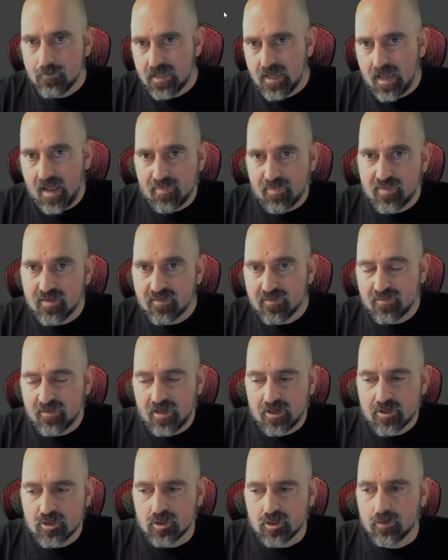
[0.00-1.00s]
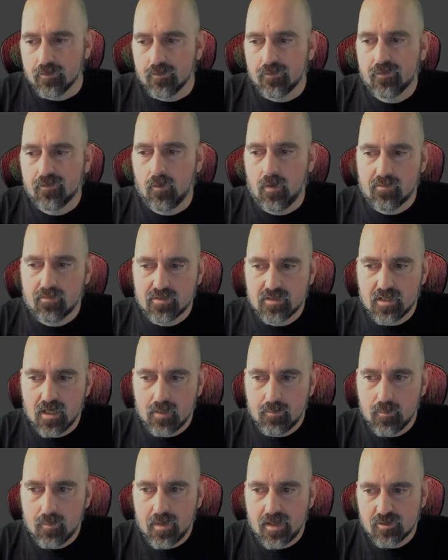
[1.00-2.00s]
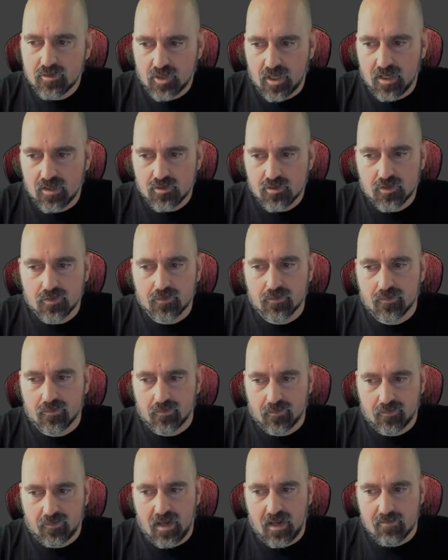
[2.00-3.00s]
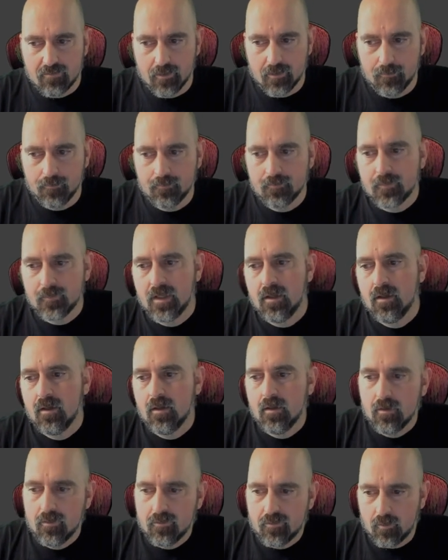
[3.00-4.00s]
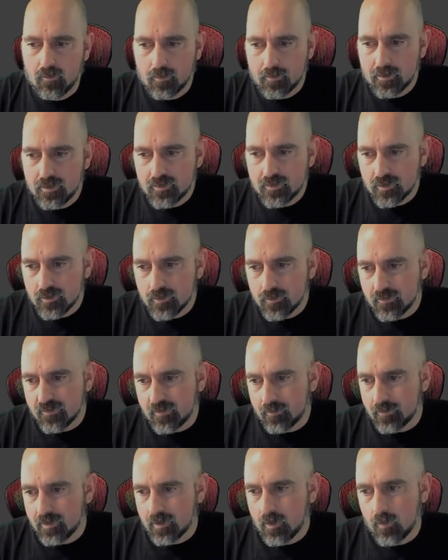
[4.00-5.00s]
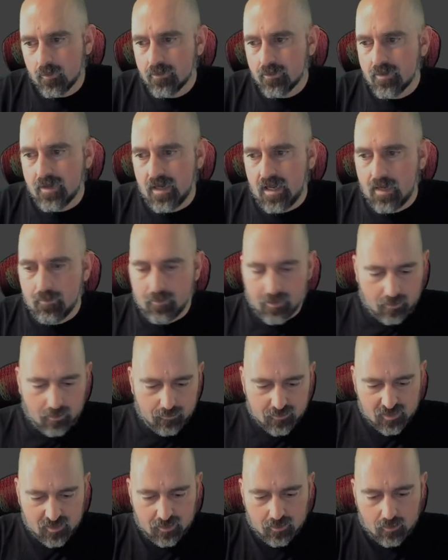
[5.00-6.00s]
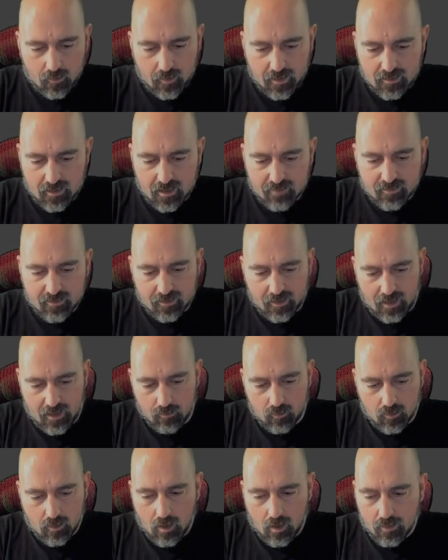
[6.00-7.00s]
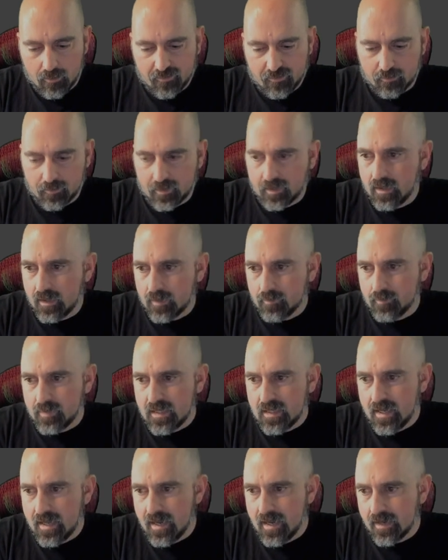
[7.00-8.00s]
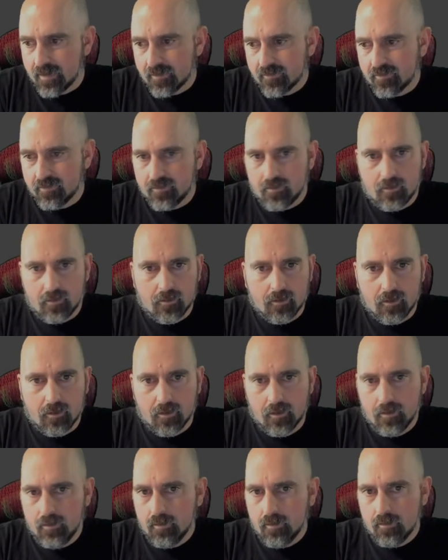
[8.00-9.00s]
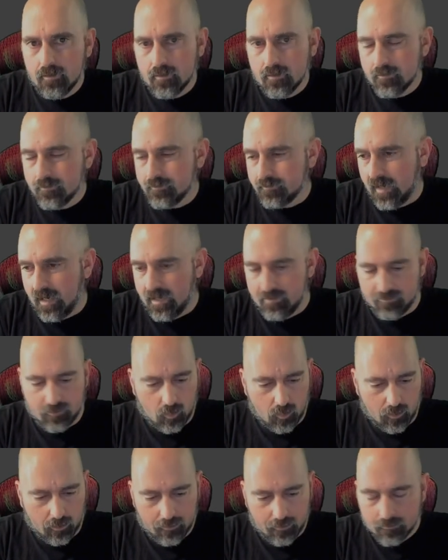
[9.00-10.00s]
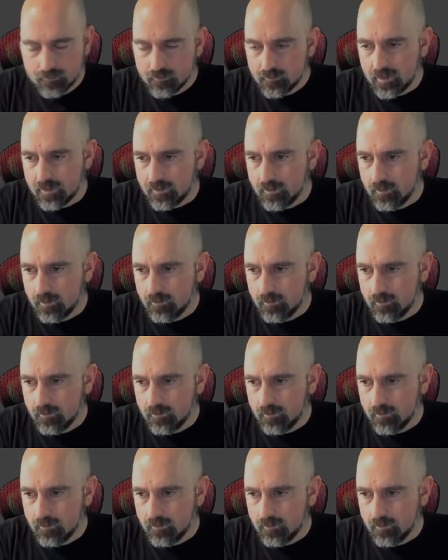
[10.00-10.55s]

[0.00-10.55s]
at this section. So every time you make changes, save them. So what I'm going to do is I'm going to go under name, and I'm just going to go ahead and give it a name. We'll call it something like BX 5-door. I